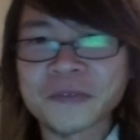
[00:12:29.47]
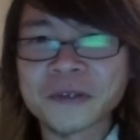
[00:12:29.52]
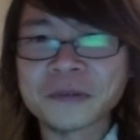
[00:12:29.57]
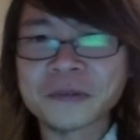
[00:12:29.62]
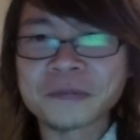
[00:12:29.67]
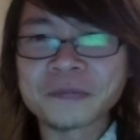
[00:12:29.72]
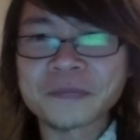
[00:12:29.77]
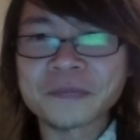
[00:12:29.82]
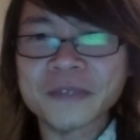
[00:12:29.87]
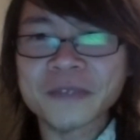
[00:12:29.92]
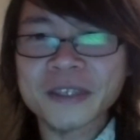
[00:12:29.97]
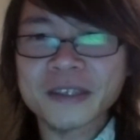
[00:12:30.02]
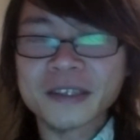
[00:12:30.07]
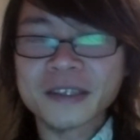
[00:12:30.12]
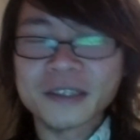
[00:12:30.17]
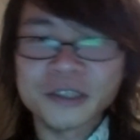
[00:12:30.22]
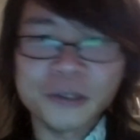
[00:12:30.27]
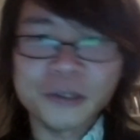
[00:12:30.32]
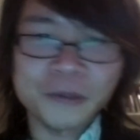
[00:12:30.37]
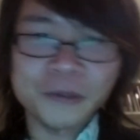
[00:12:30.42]
Right.
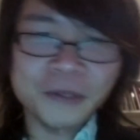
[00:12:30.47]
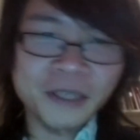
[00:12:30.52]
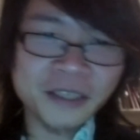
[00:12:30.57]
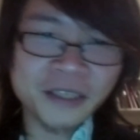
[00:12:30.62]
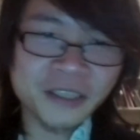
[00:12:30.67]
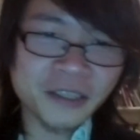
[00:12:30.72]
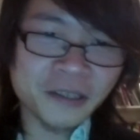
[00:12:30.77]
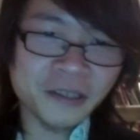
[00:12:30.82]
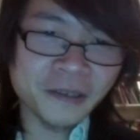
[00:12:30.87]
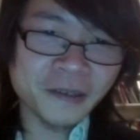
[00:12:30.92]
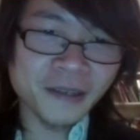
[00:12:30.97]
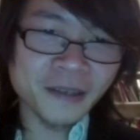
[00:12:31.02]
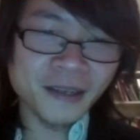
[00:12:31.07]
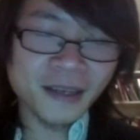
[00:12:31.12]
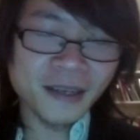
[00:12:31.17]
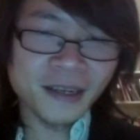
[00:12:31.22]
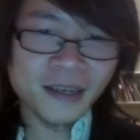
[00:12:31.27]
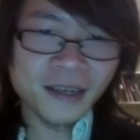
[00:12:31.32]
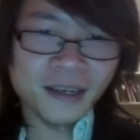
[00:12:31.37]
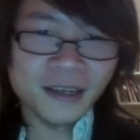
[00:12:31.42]
So that's a
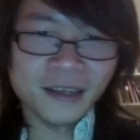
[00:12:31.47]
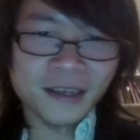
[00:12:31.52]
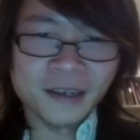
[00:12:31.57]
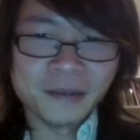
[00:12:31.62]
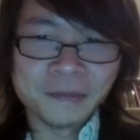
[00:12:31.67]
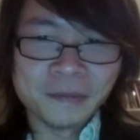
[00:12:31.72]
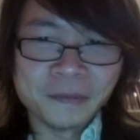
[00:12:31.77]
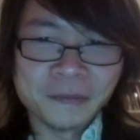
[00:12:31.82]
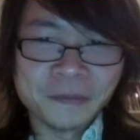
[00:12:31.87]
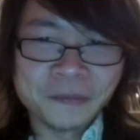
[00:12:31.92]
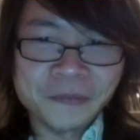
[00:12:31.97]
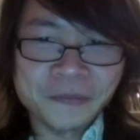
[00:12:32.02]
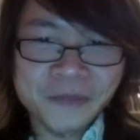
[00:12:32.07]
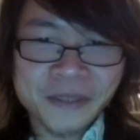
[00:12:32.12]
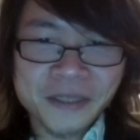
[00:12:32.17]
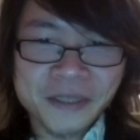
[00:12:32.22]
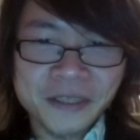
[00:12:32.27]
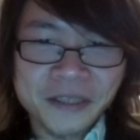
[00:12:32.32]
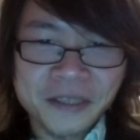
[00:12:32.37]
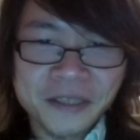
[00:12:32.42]
uh, um,
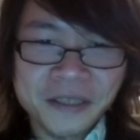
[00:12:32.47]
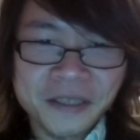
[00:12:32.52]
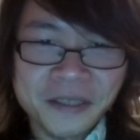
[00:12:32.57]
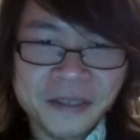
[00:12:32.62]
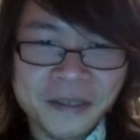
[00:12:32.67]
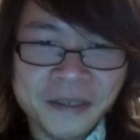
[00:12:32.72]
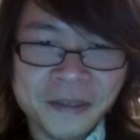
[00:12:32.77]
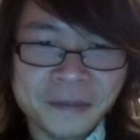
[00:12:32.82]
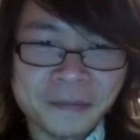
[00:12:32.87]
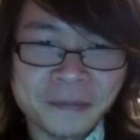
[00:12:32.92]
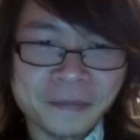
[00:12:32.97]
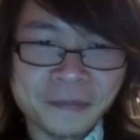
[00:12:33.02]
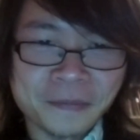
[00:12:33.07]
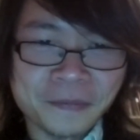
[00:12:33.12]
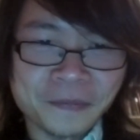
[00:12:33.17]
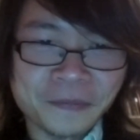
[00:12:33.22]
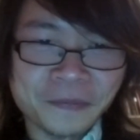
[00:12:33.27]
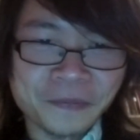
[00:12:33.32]
um,